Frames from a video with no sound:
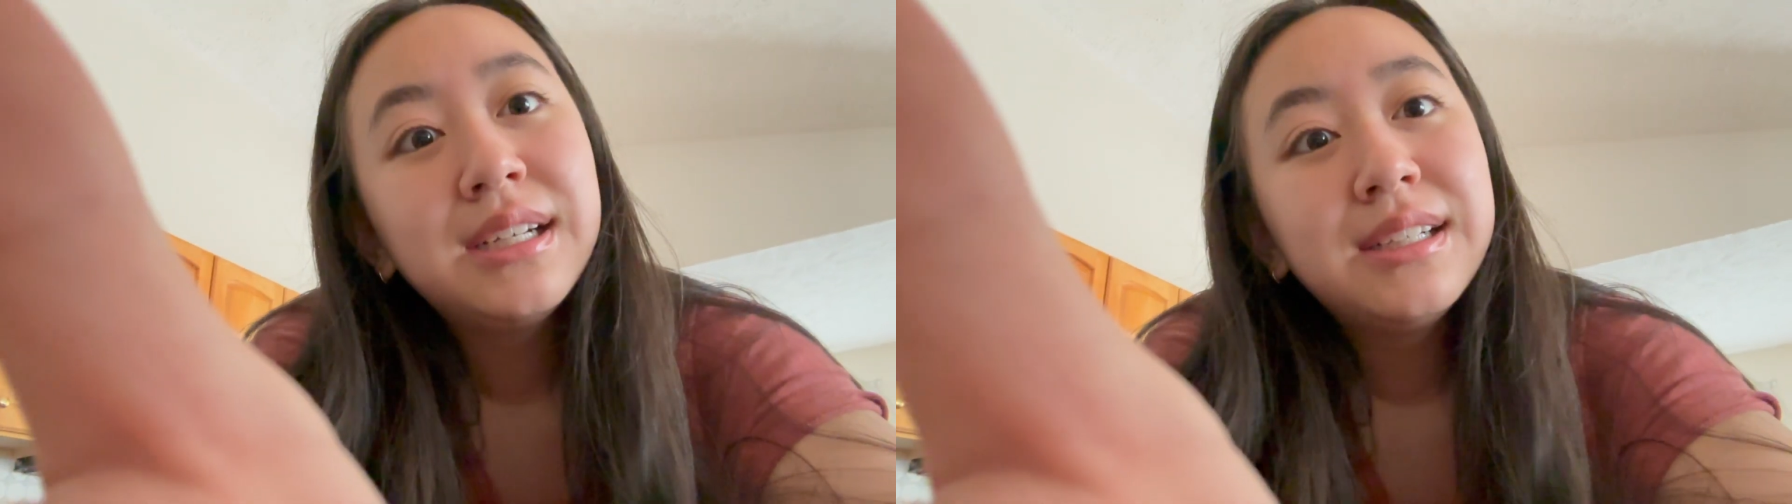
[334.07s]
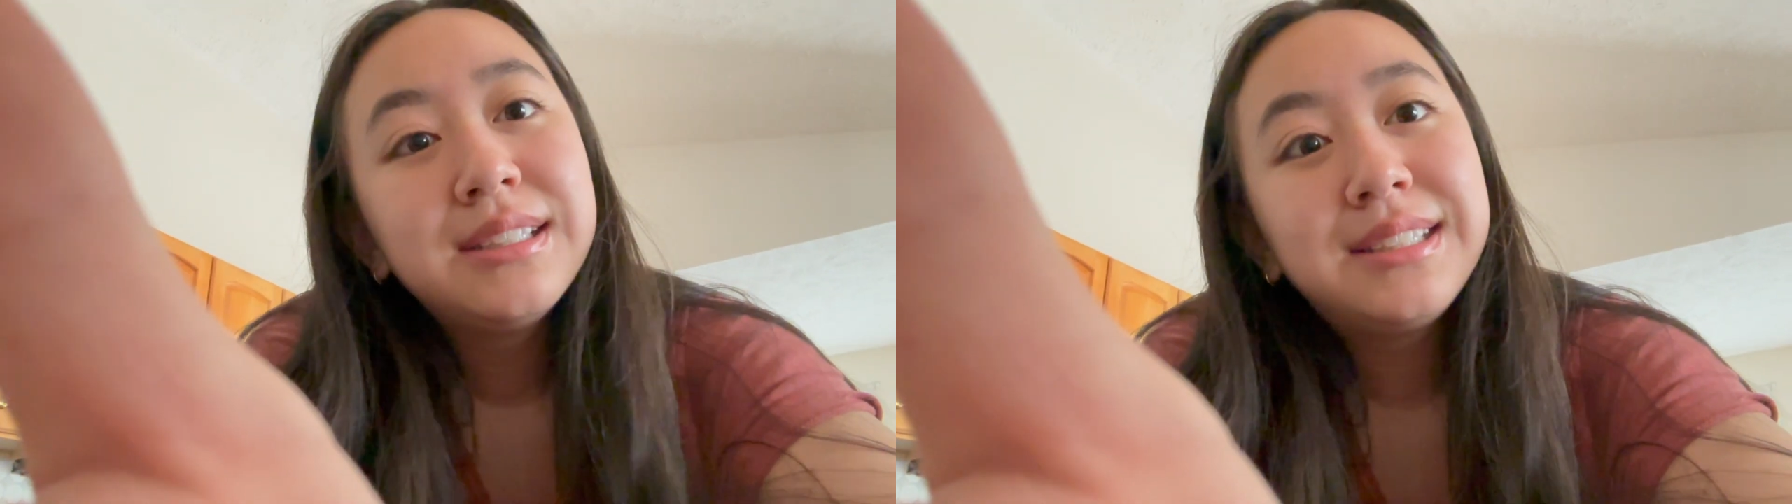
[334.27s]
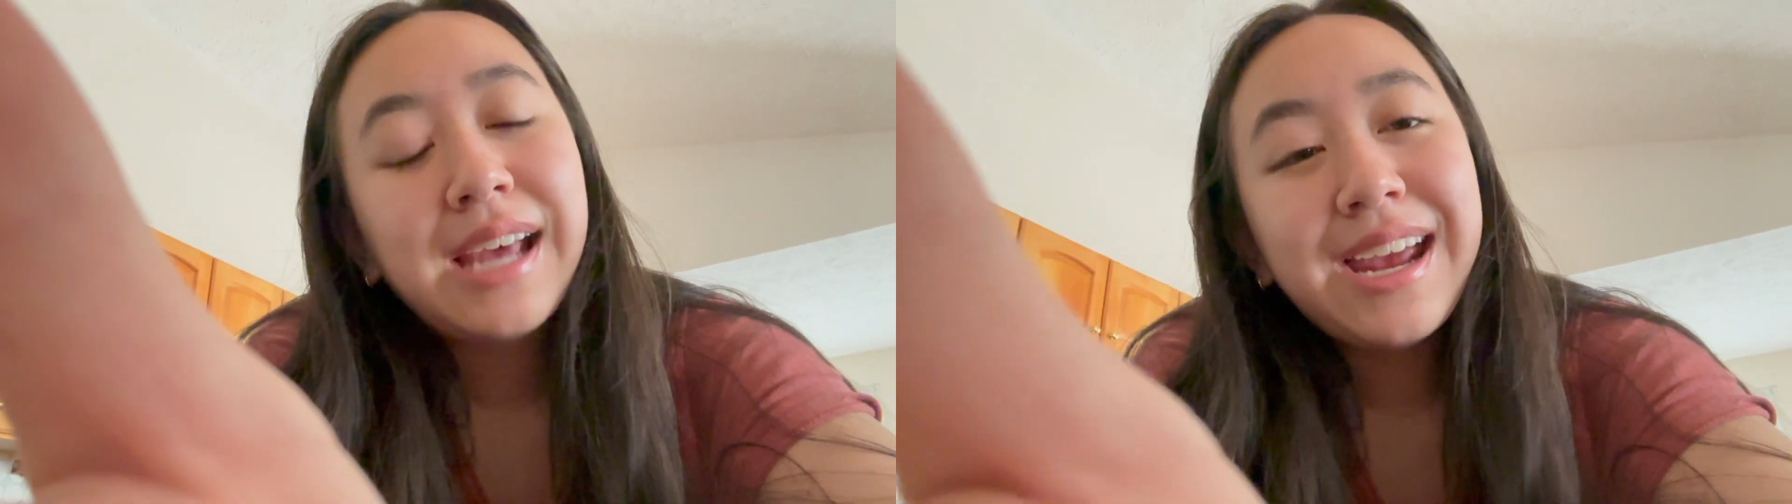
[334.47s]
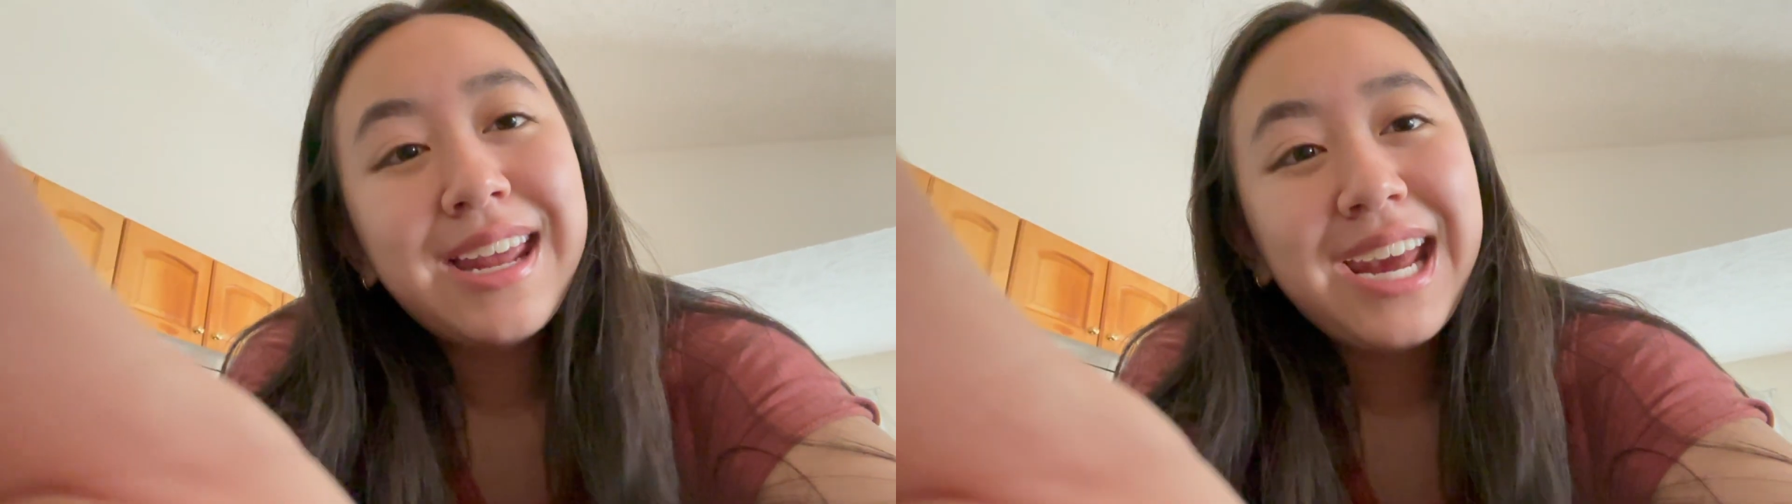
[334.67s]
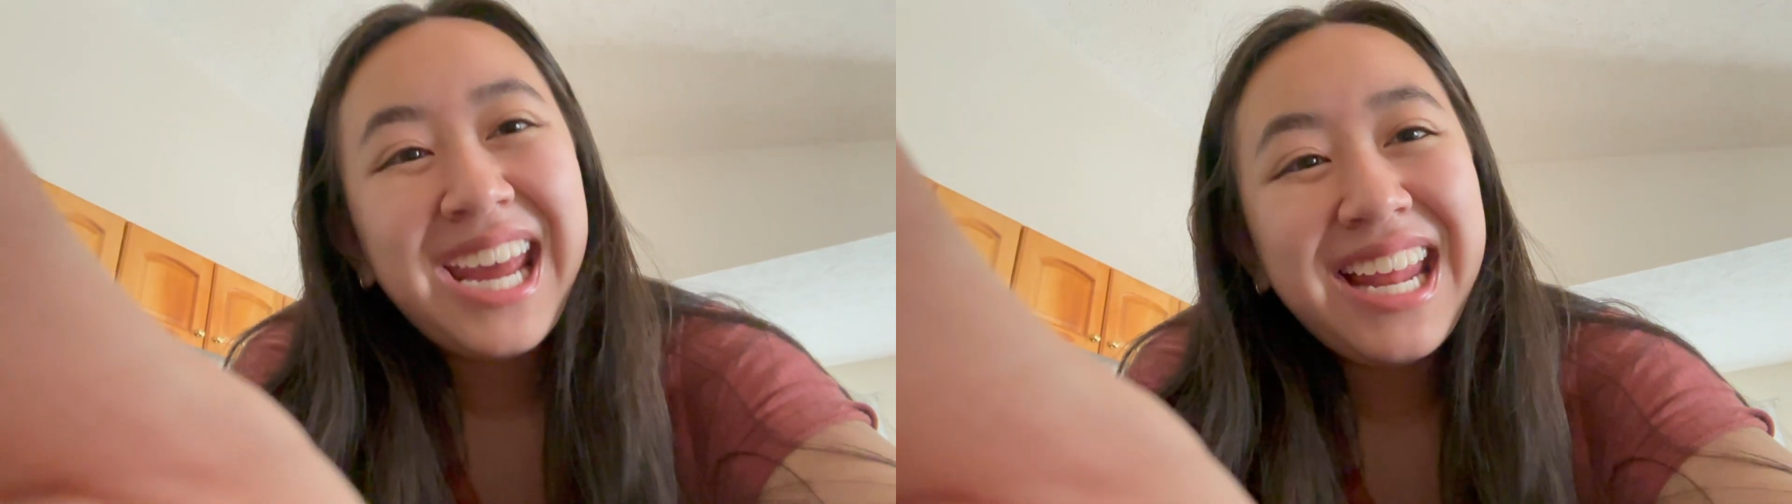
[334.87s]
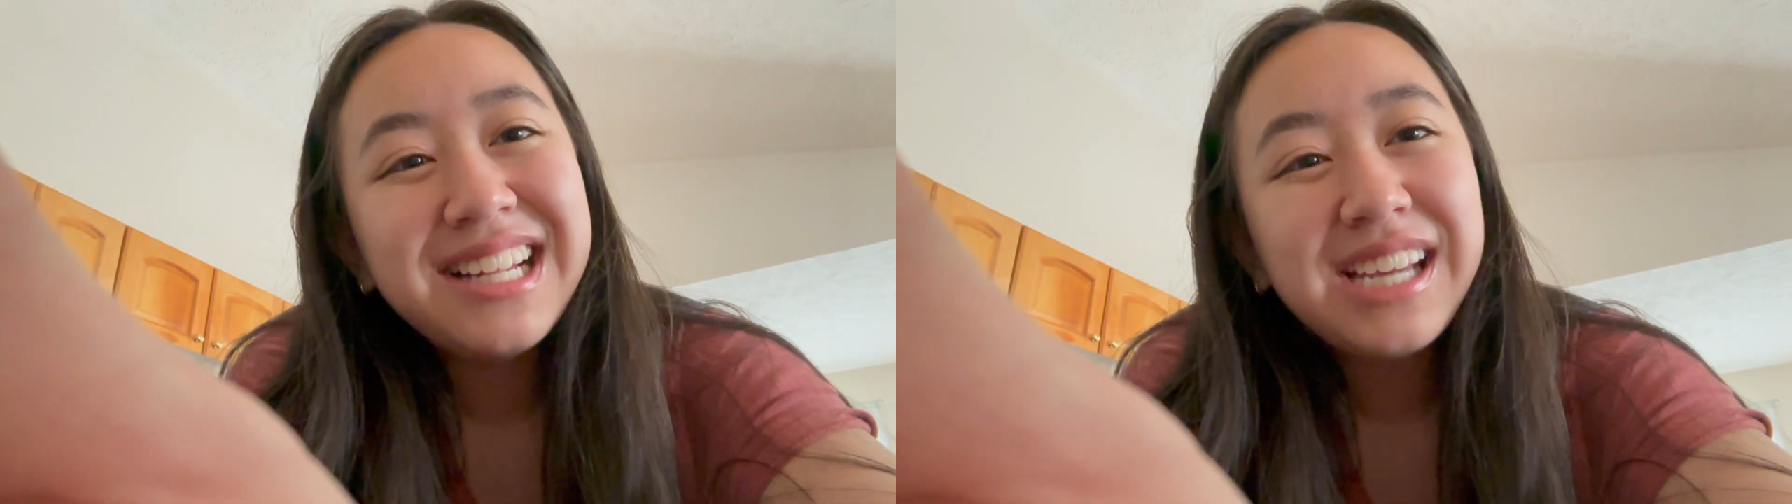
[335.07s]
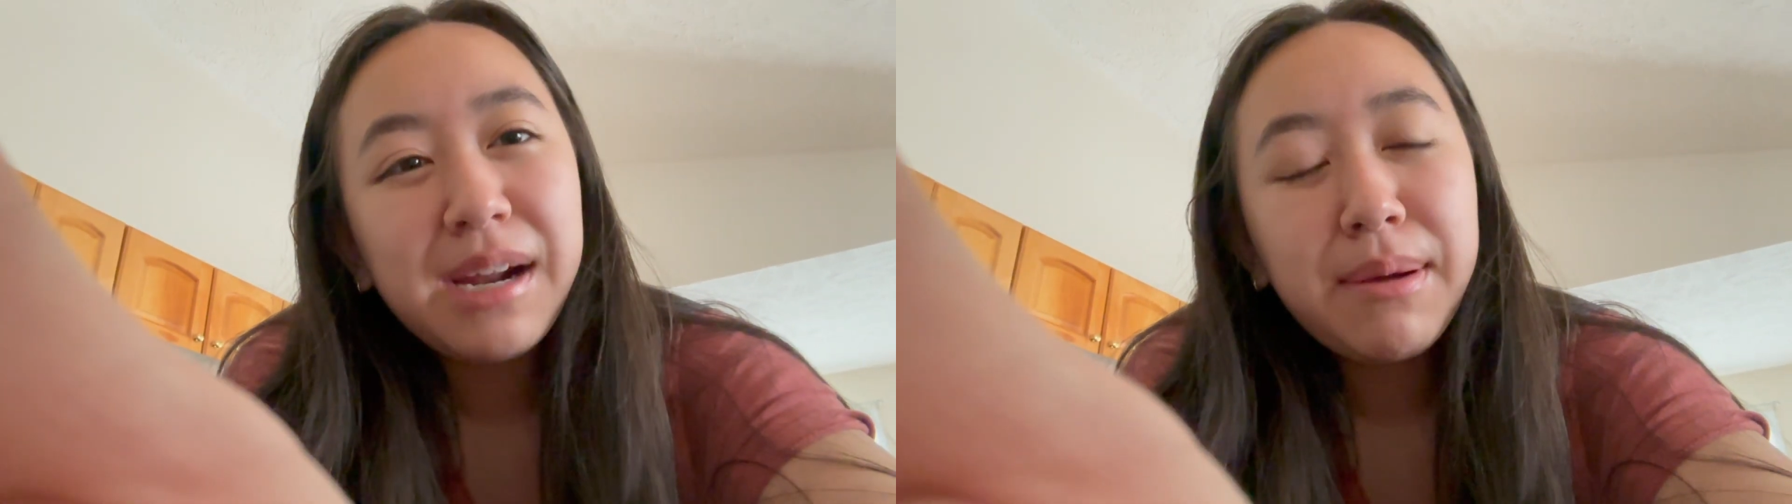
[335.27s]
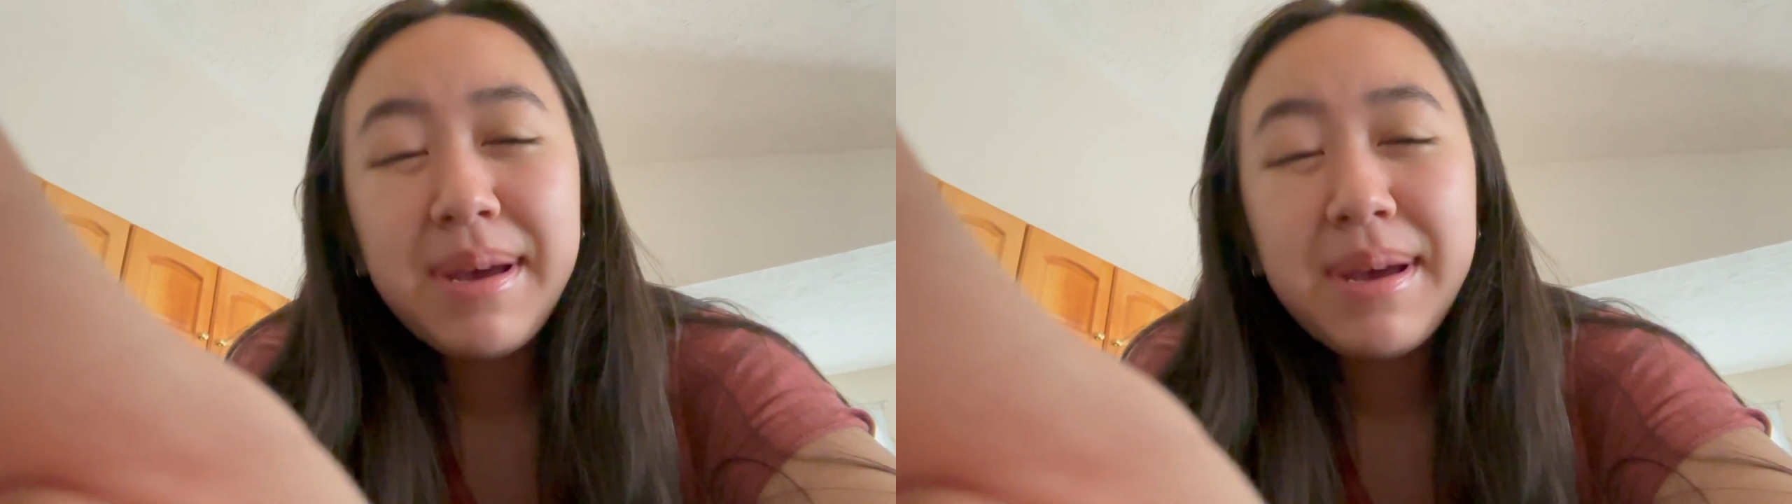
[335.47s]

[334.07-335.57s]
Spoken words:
Stayed inside my